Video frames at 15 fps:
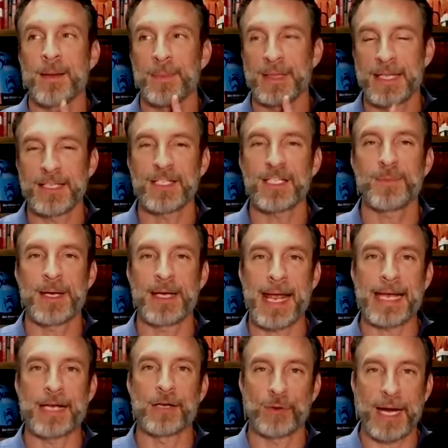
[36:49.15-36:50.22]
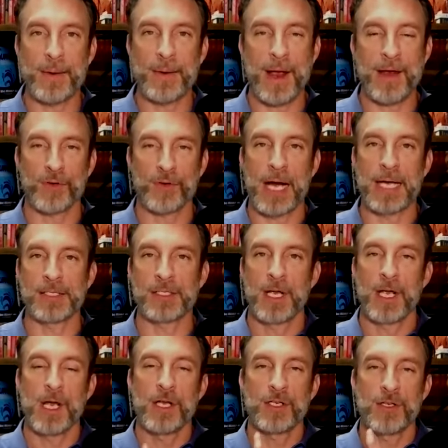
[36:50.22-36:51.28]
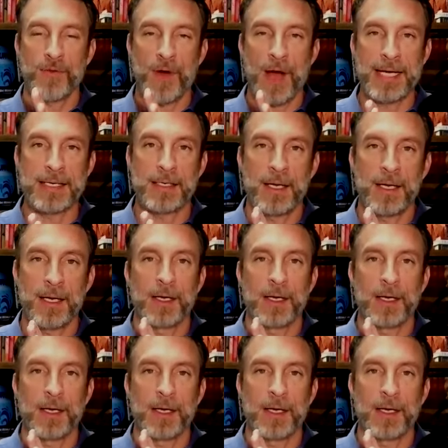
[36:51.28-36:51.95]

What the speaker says: But this has been a great way for us to find